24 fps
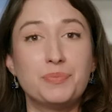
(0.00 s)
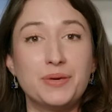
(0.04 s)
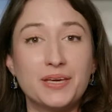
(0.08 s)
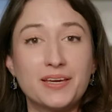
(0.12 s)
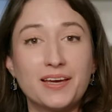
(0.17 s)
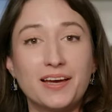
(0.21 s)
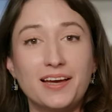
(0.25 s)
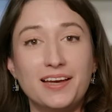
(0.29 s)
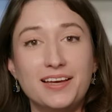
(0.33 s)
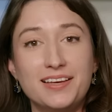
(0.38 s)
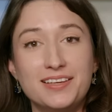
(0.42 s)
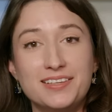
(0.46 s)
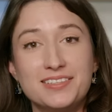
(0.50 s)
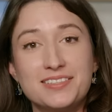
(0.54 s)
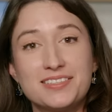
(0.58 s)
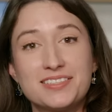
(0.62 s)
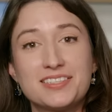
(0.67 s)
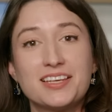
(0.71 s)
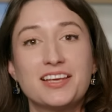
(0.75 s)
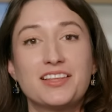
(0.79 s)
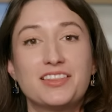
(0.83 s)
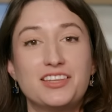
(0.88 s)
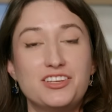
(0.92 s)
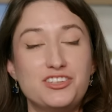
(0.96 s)

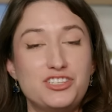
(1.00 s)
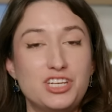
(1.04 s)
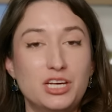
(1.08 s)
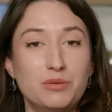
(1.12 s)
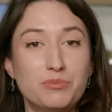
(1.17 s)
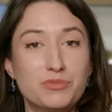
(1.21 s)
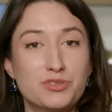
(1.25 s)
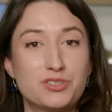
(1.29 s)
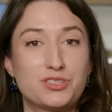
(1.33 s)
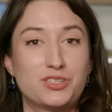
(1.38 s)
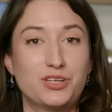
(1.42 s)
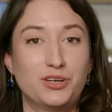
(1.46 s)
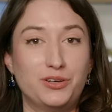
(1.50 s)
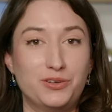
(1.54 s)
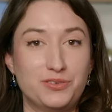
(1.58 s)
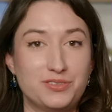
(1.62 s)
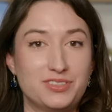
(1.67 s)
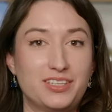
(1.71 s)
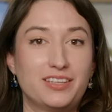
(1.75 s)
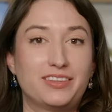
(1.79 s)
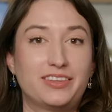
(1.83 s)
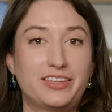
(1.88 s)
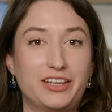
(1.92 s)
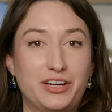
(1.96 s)
Because the
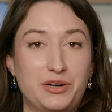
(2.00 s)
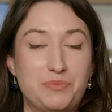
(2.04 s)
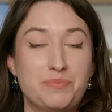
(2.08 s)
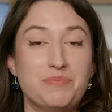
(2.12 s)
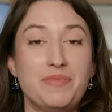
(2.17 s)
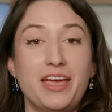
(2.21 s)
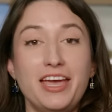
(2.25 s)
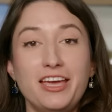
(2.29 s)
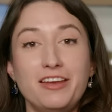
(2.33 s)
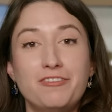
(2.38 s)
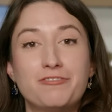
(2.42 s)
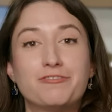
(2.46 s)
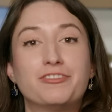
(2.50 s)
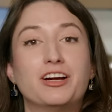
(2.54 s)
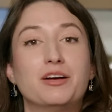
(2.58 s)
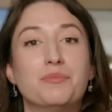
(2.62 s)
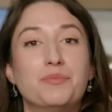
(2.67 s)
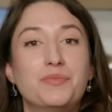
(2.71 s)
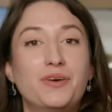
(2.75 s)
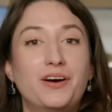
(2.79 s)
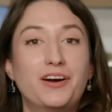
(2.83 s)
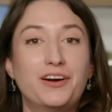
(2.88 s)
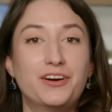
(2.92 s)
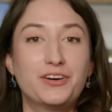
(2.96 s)
gemstones that they're made
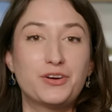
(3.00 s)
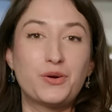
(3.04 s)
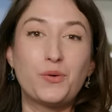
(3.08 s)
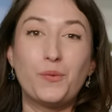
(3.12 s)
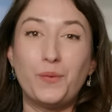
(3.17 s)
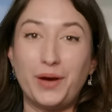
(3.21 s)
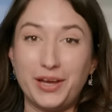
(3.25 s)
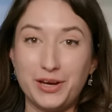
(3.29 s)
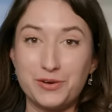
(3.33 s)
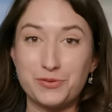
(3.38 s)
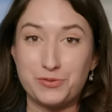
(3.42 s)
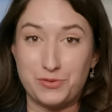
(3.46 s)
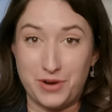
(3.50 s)
from are quite